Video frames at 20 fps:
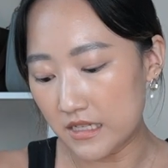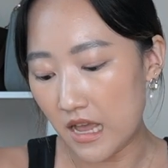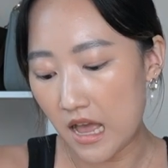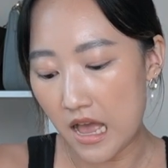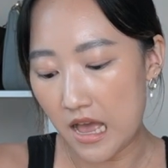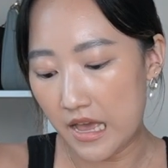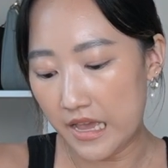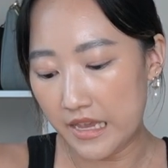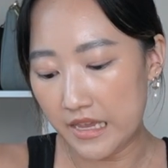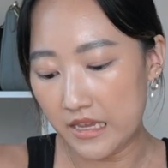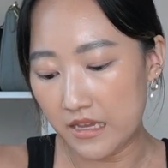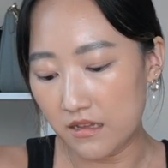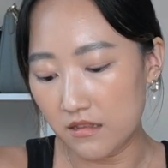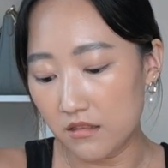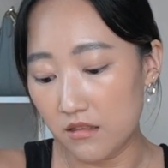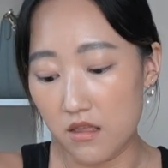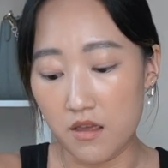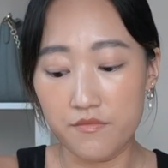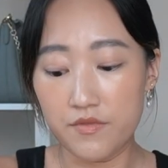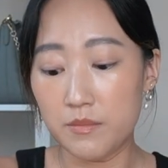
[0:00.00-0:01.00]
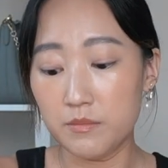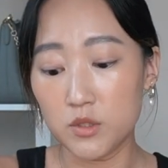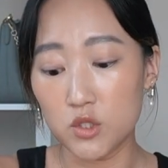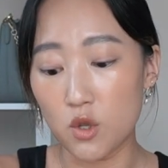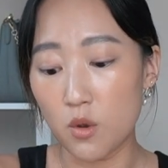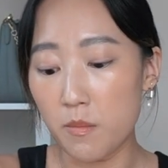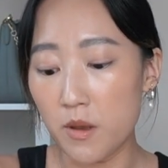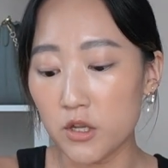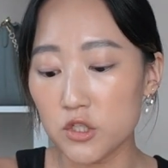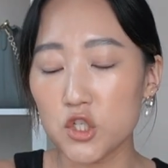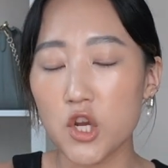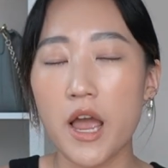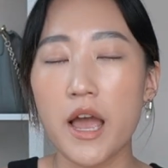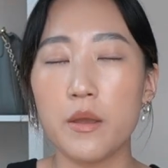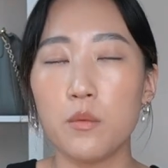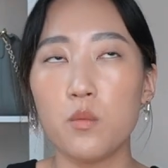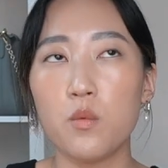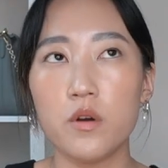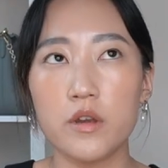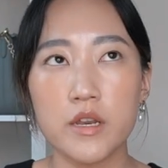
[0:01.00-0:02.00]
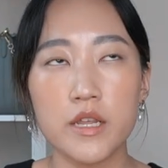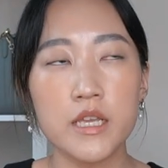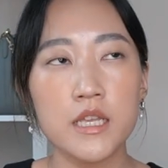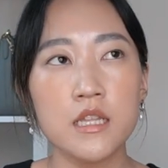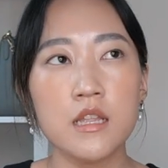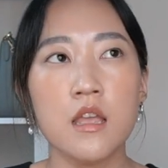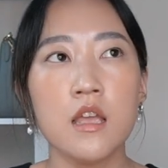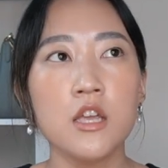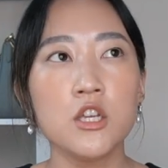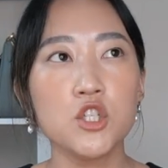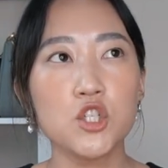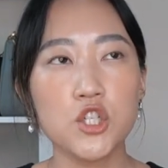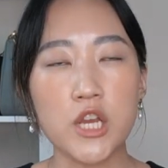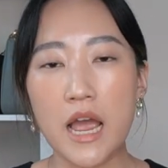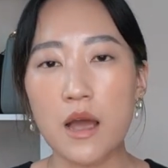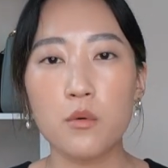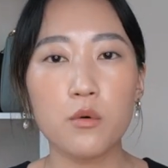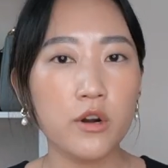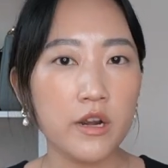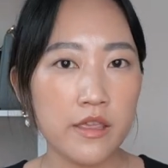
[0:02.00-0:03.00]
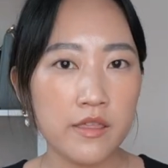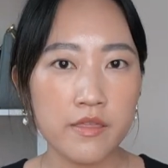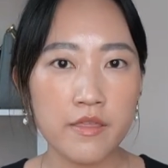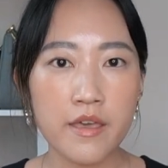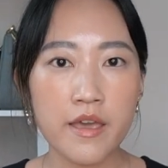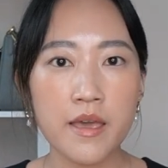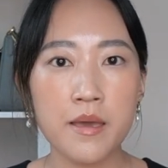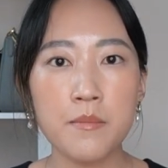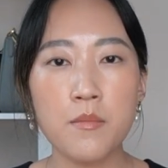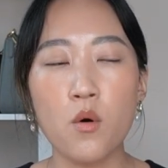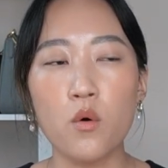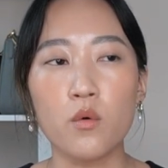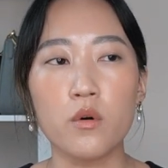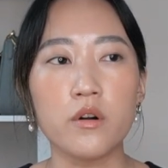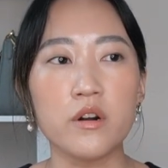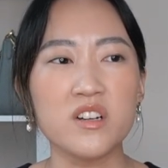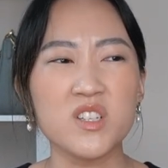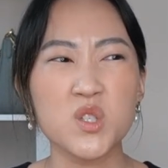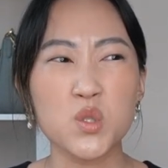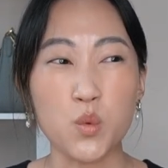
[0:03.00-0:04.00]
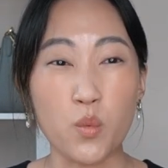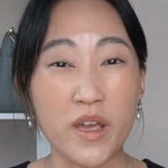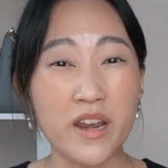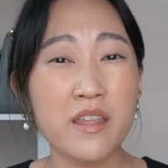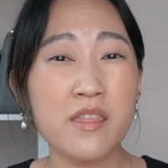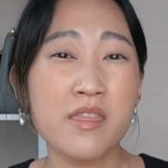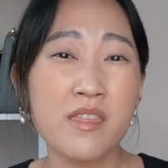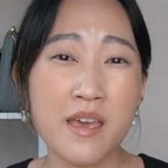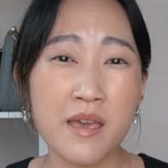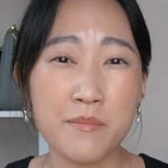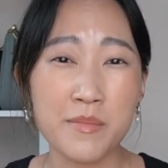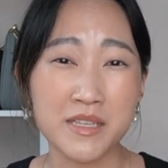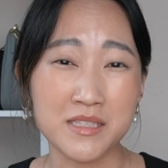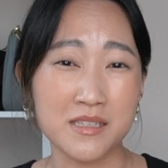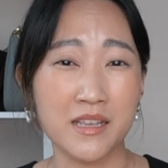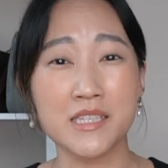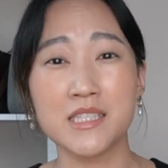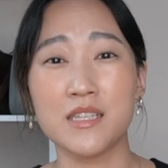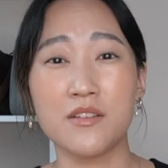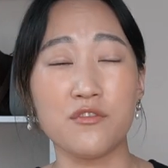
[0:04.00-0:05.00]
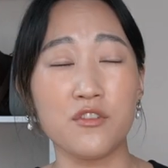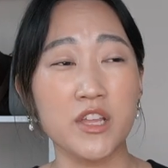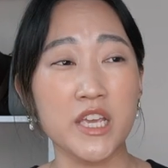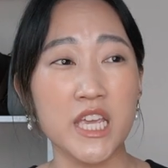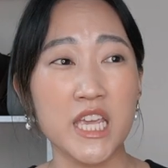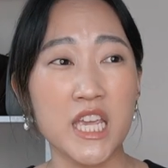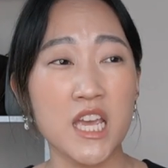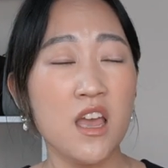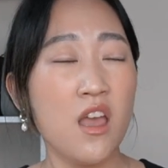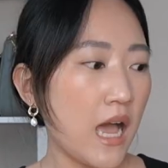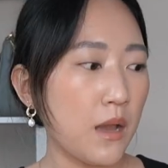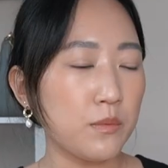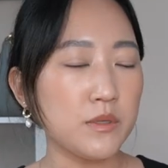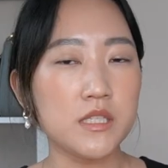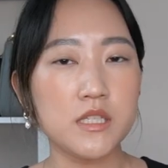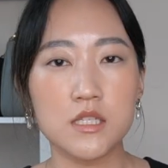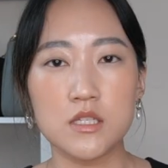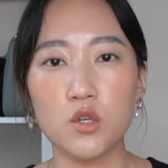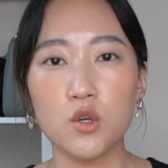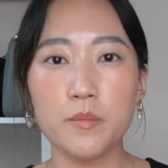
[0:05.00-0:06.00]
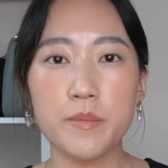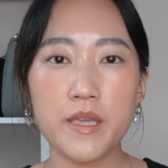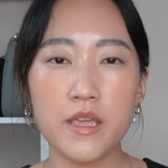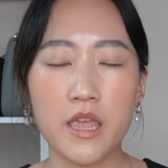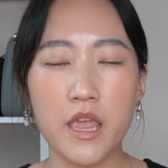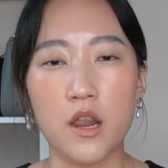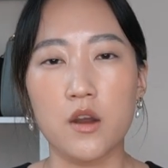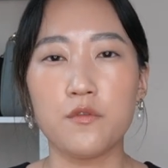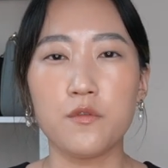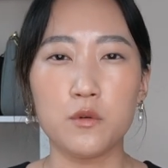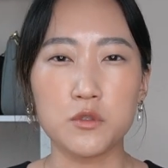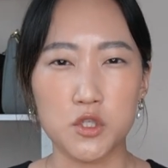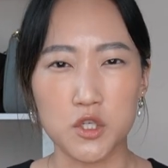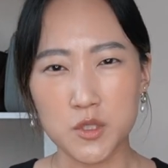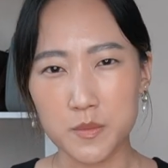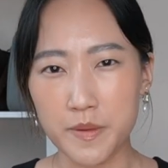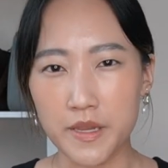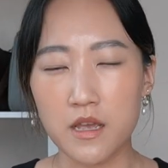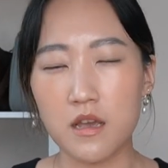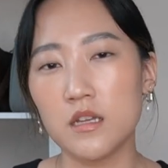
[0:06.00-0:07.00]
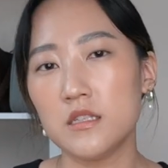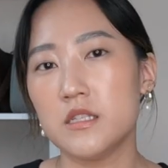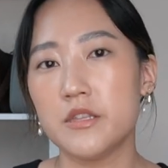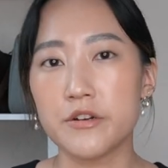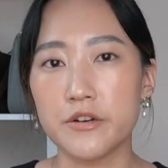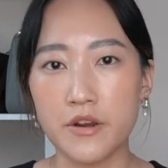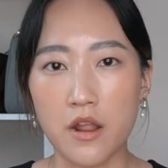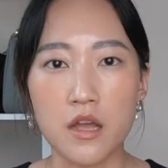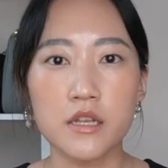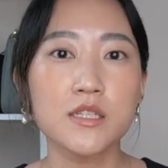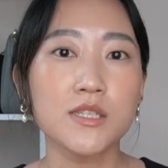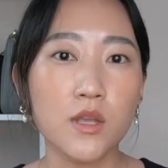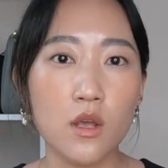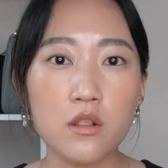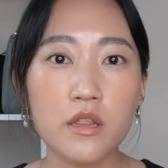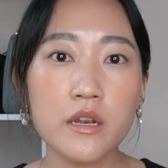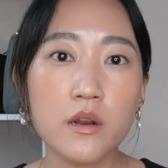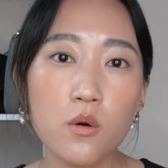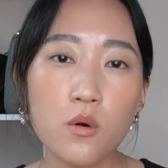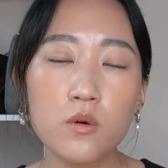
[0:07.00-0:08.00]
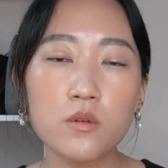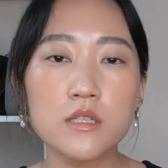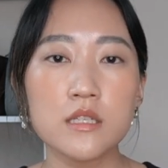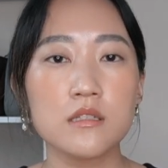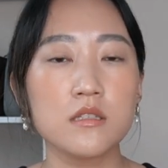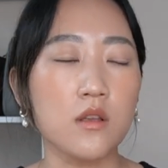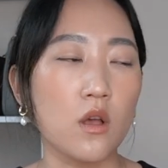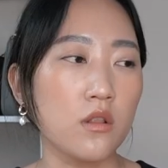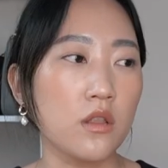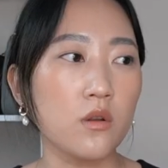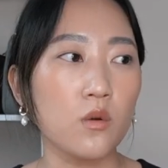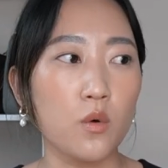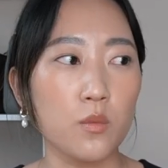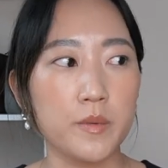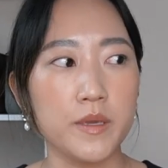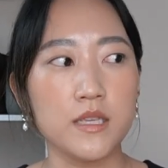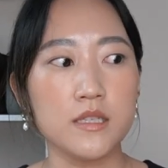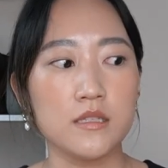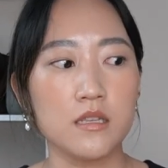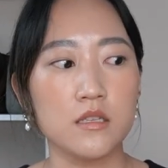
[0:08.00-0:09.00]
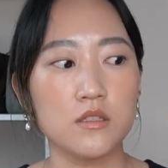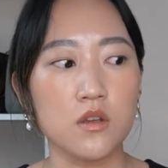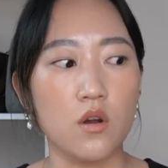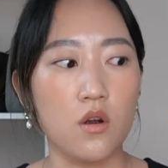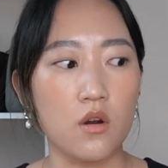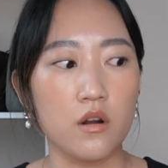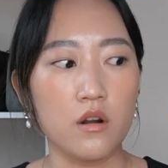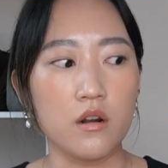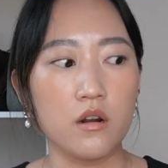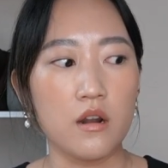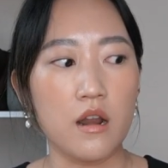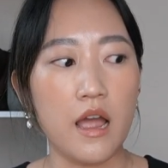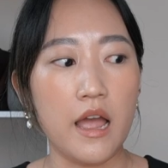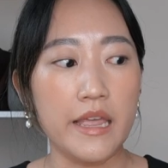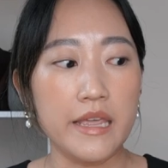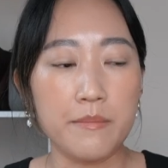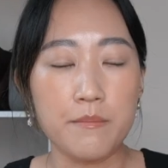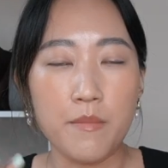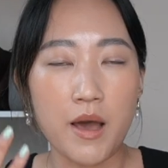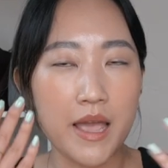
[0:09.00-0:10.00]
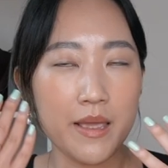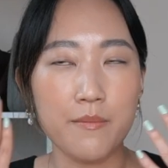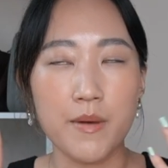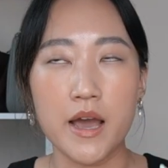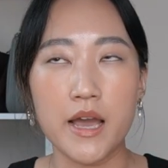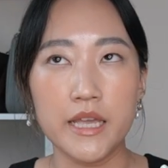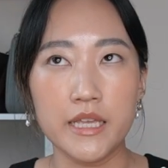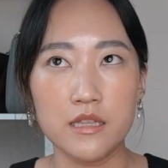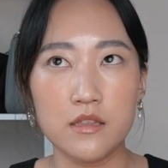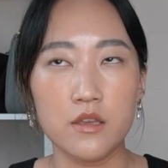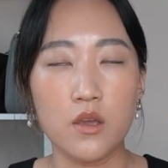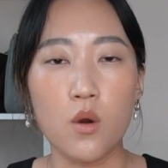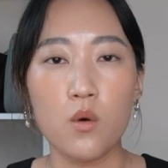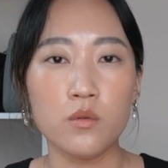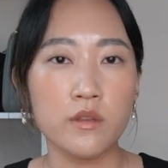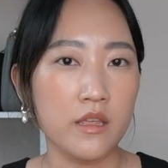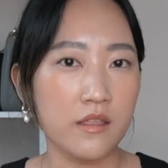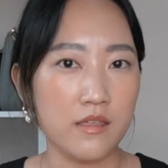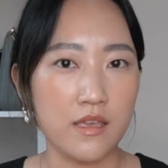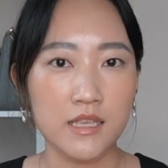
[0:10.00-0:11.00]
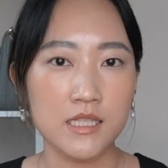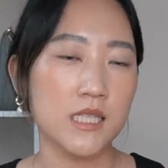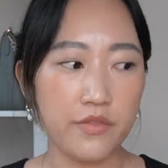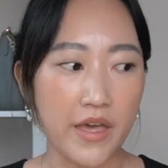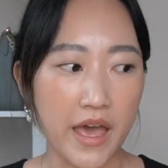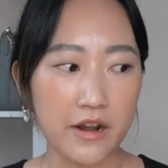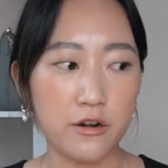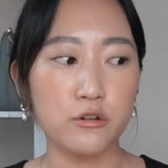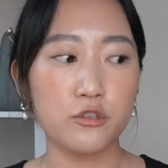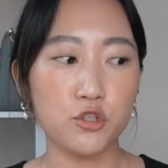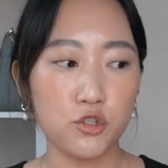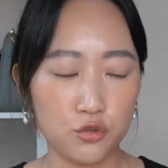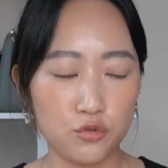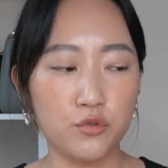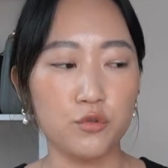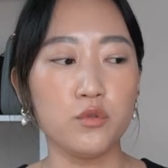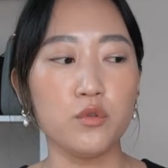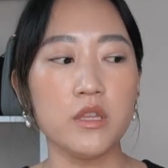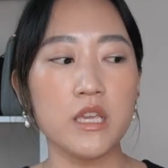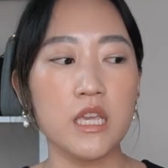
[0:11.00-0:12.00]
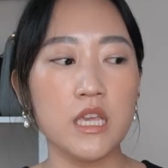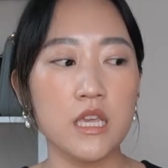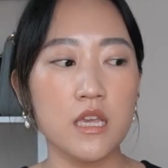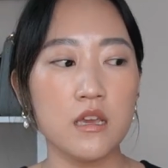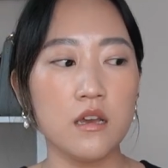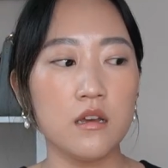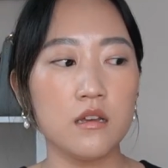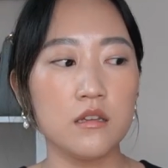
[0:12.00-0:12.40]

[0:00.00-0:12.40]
I love them so much. I wouldn't shower in them or sweat in them excessively. I would still be careful just because they're not solid gold and solid gold pieces are, in my mind, the only things that are truly